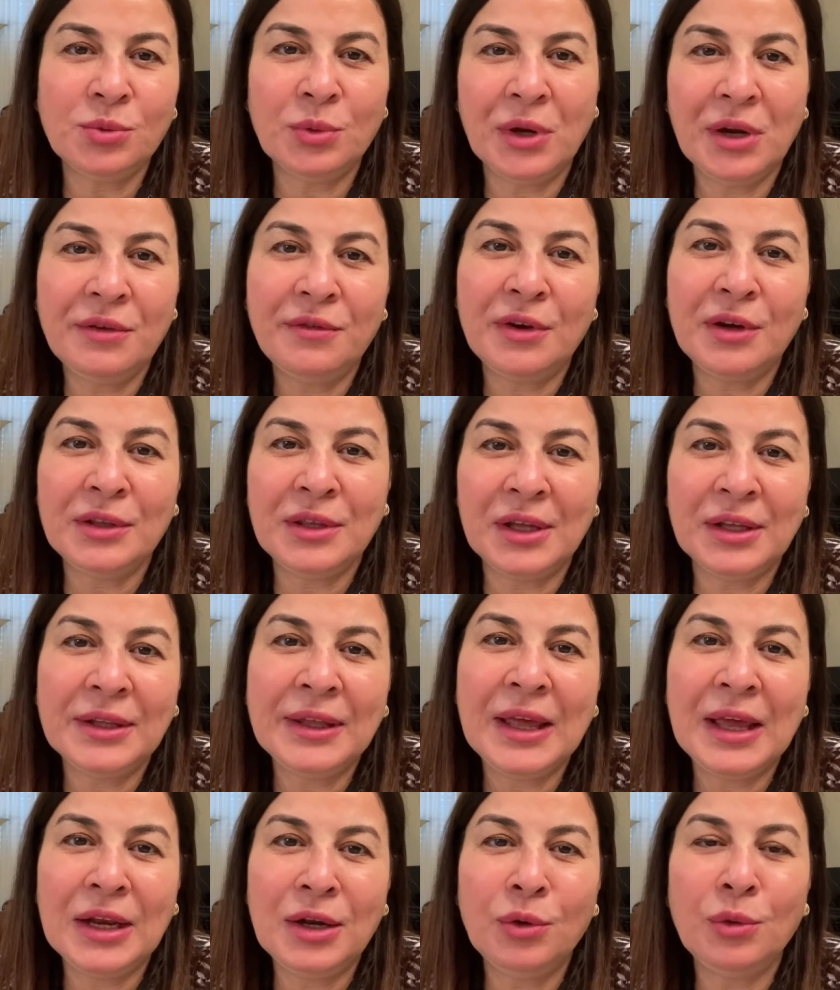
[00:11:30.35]
whatever, that
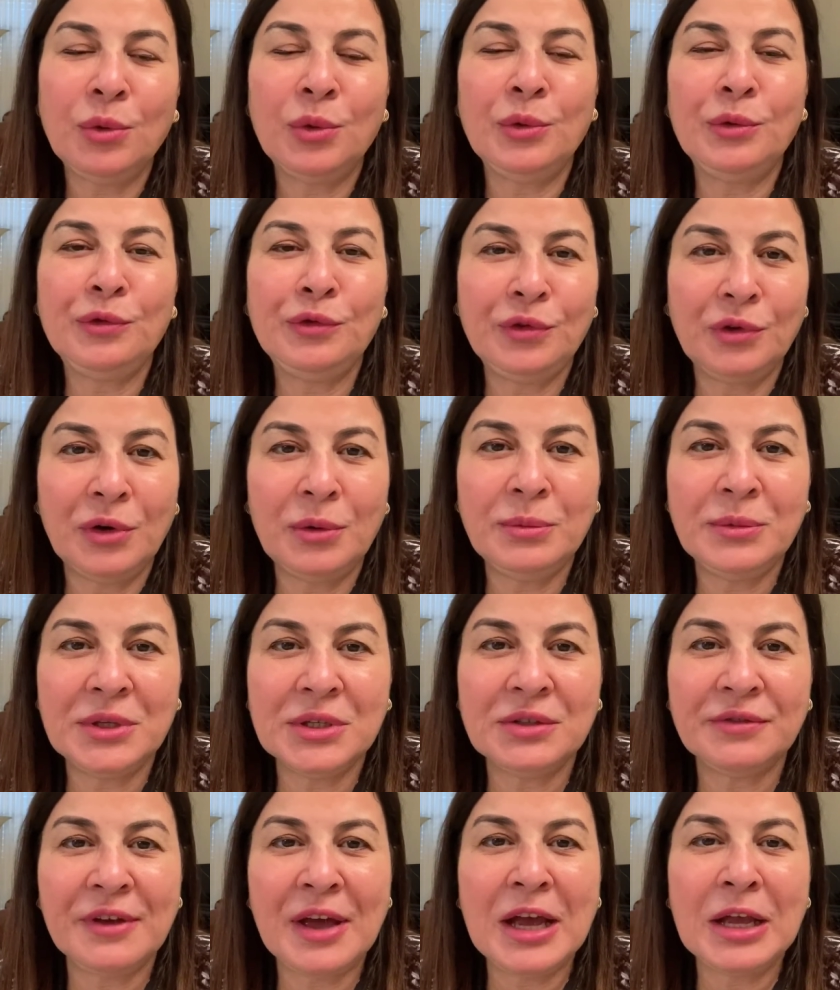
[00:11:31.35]
can confirm
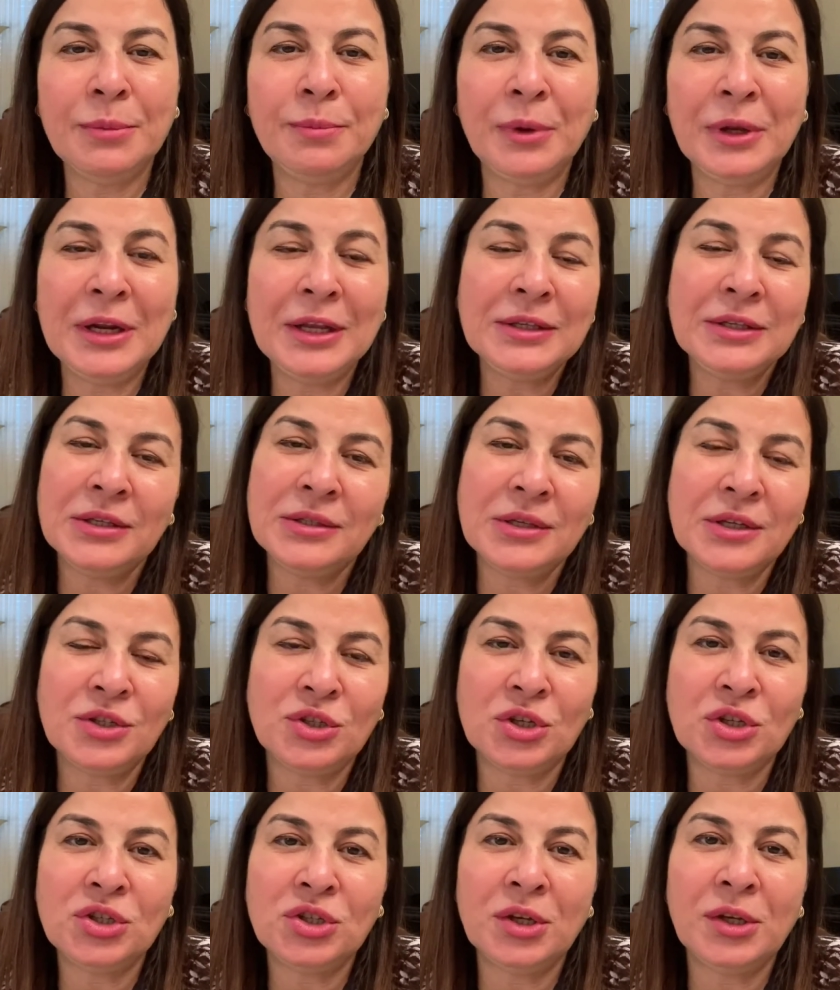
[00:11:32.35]
this fact, but it's a
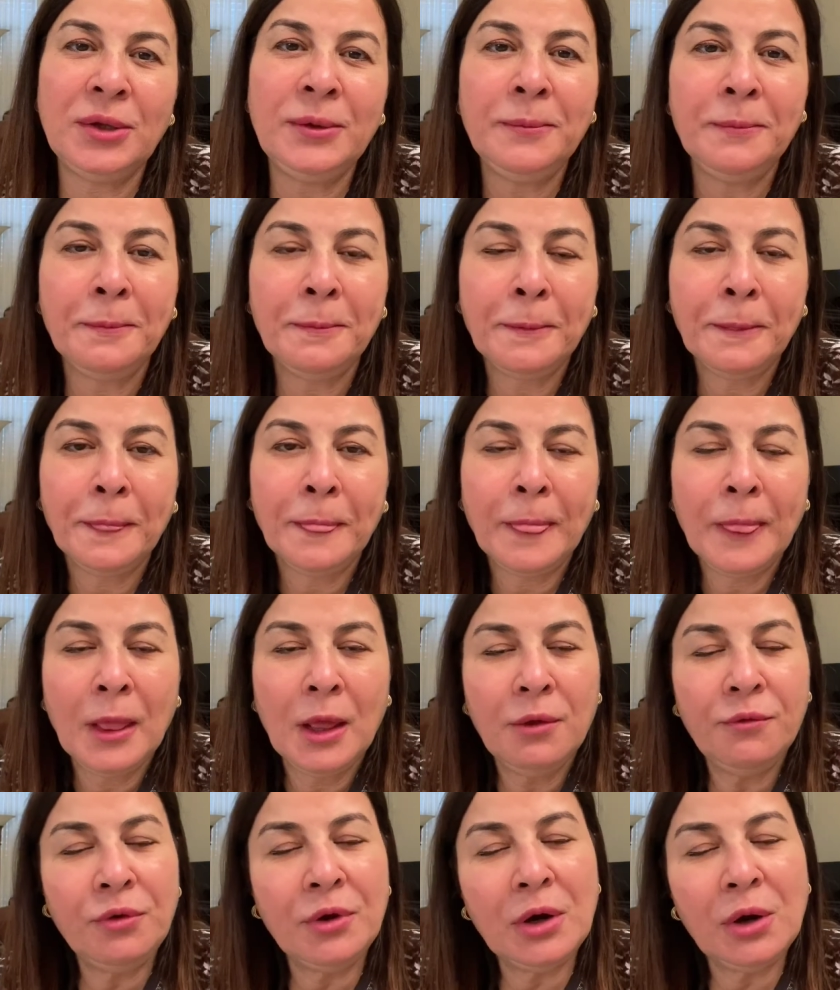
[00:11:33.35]
suggestion
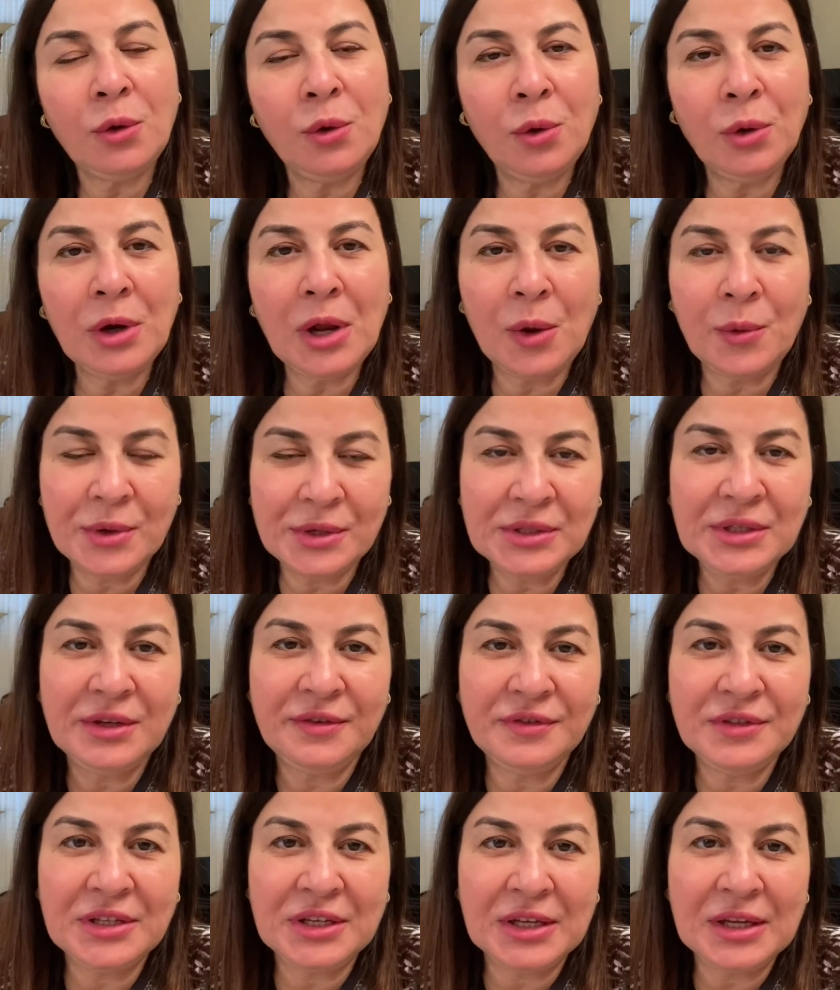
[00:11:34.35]
for all our
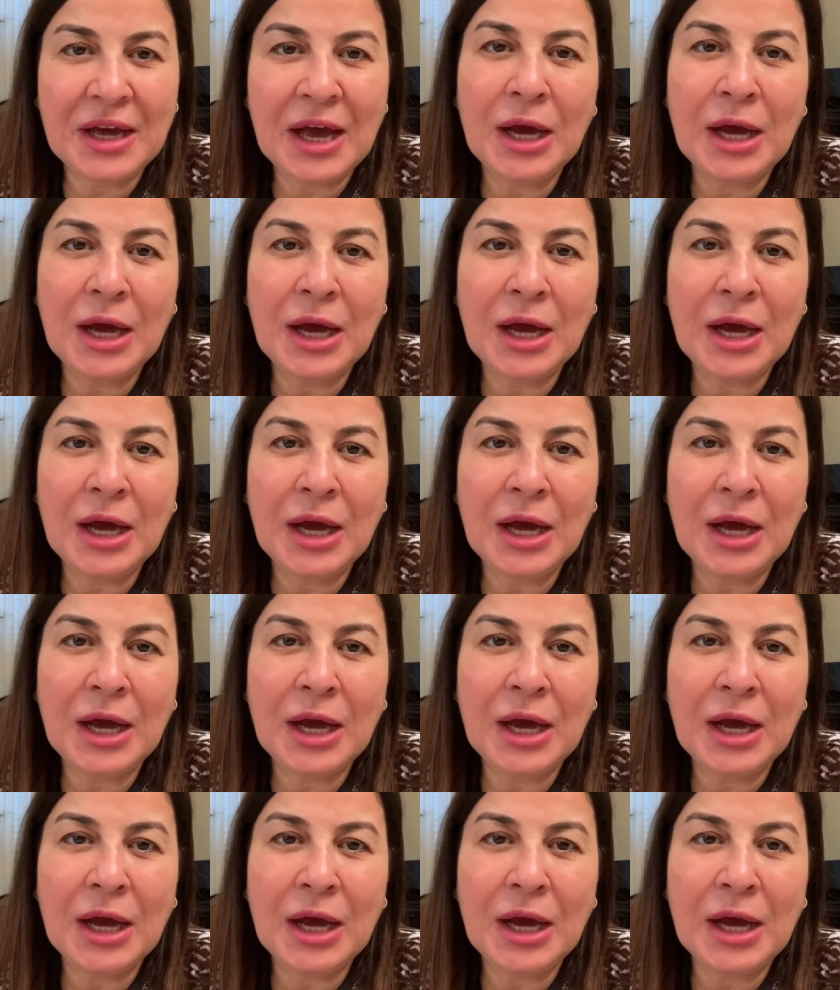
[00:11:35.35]
safety.